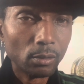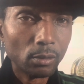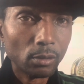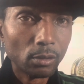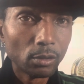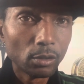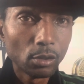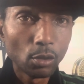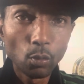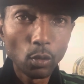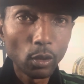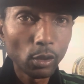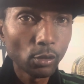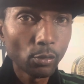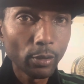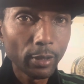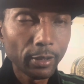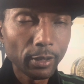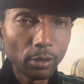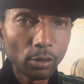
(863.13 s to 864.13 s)
So what
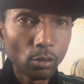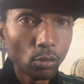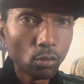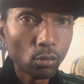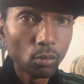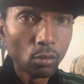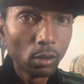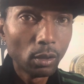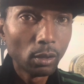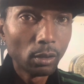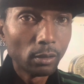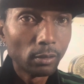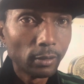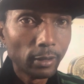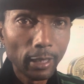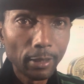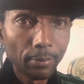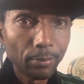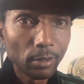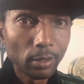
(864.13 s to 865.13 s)
credit do
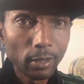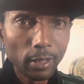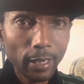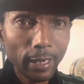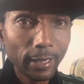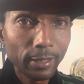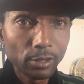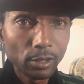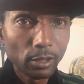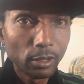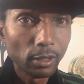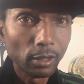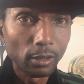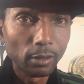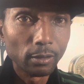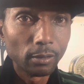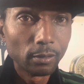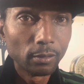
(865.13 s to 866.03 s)
Dame and Dash get